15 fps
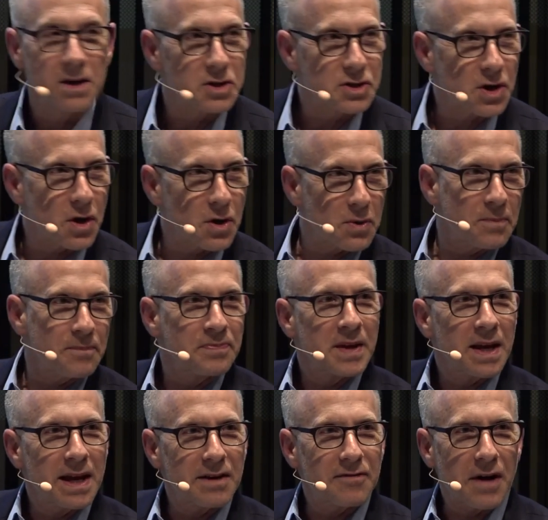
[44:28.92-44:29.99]
So
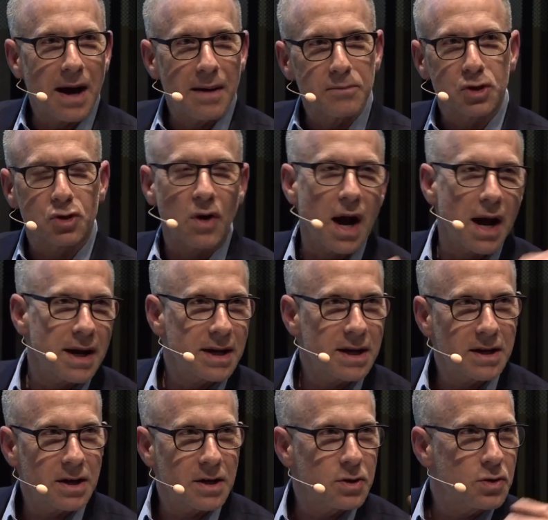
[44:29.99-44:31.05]
if I'm
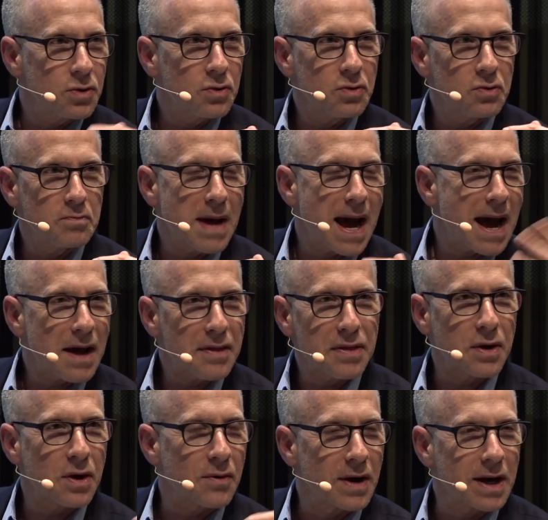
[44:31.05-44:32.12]
trying a new
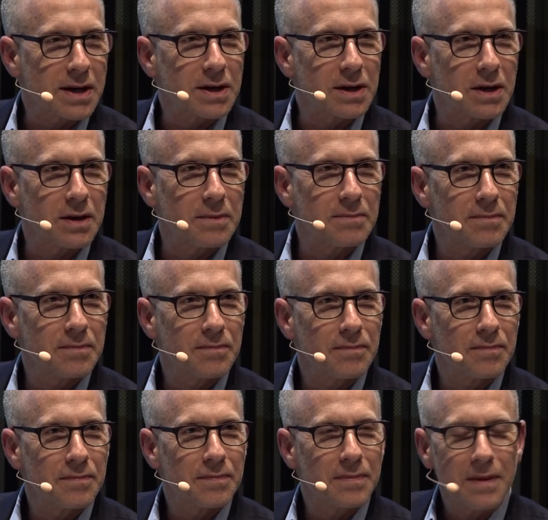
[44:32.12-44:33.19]
math curriculum
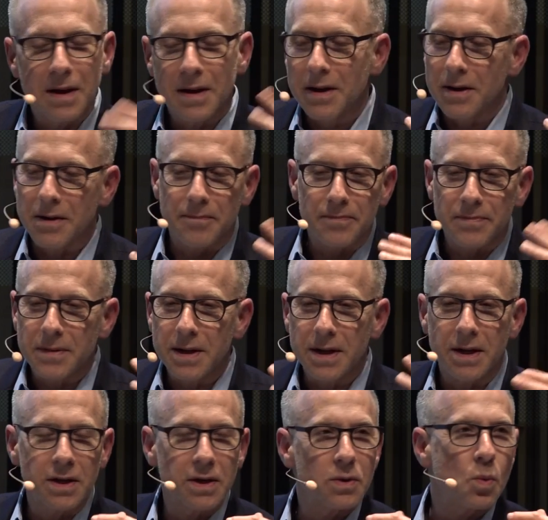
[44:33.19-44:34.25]

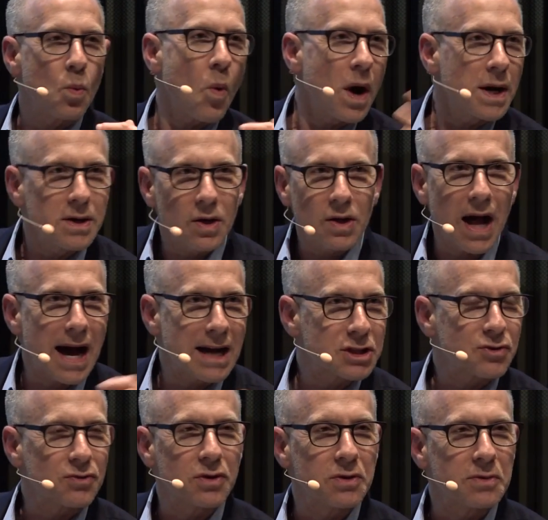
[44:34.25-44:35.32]
in one
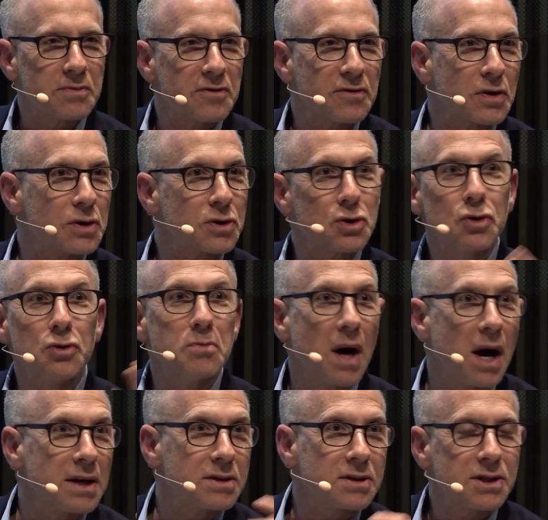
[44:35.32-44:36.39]
classroom for two
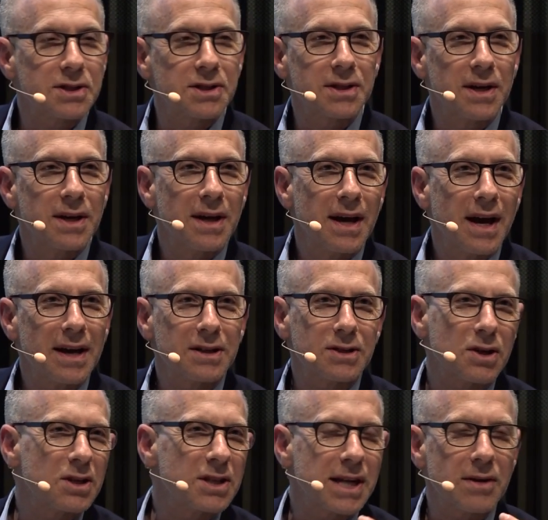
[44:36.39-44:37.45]
months, and it
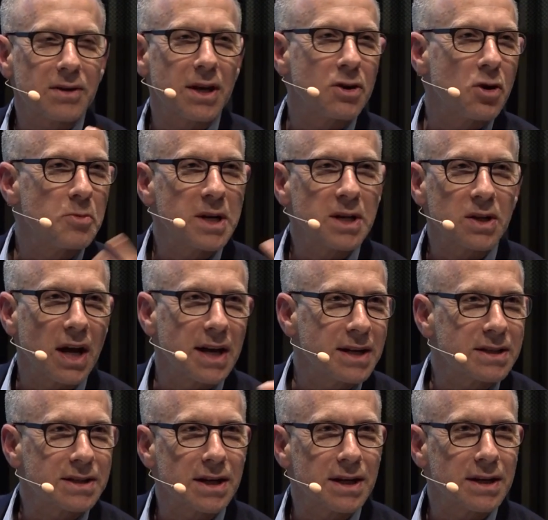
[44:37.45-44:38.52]
turns out that nobody
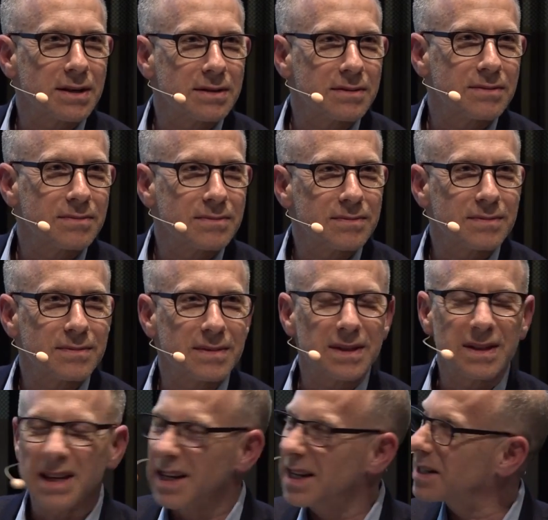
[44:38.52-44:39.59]
likes it.
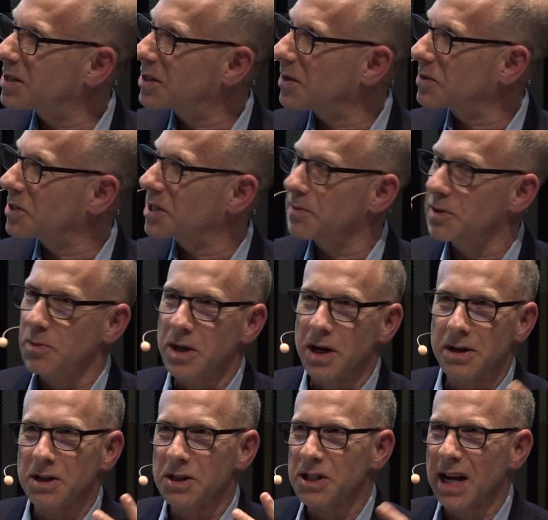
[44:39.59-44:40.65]
The kids don't seem to be
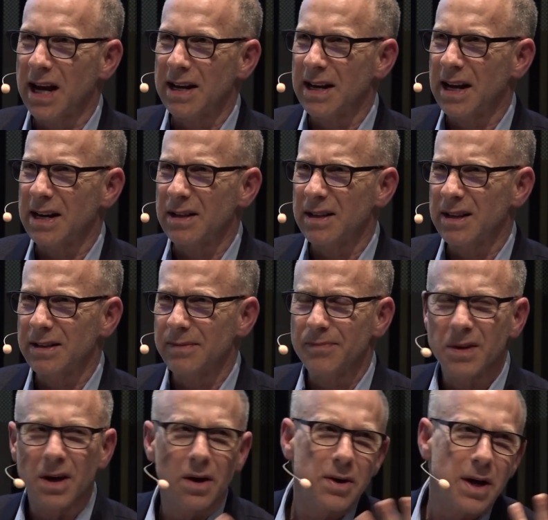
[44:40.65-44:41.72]
understanding anything.
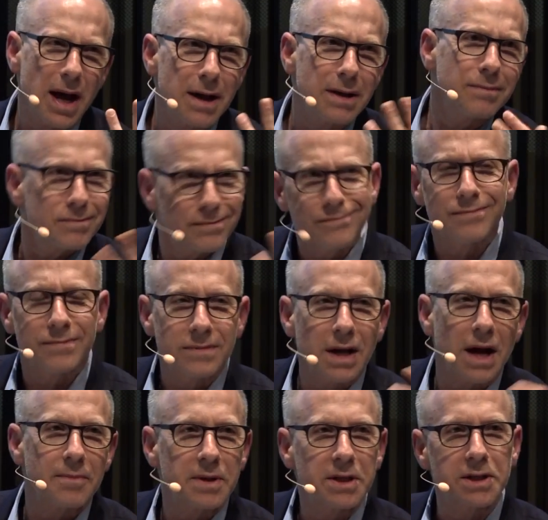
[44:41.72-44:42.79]
Okay,
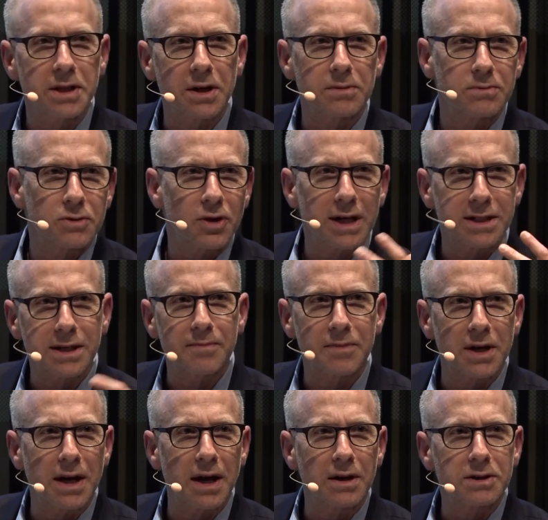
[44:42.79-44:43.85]
not a big deal. Try
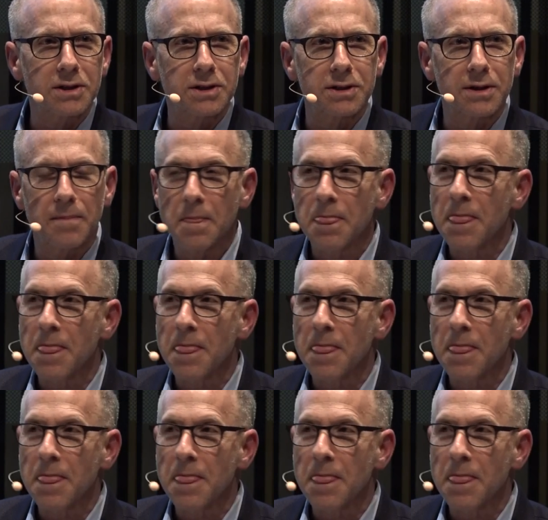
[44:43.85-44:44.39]
something else.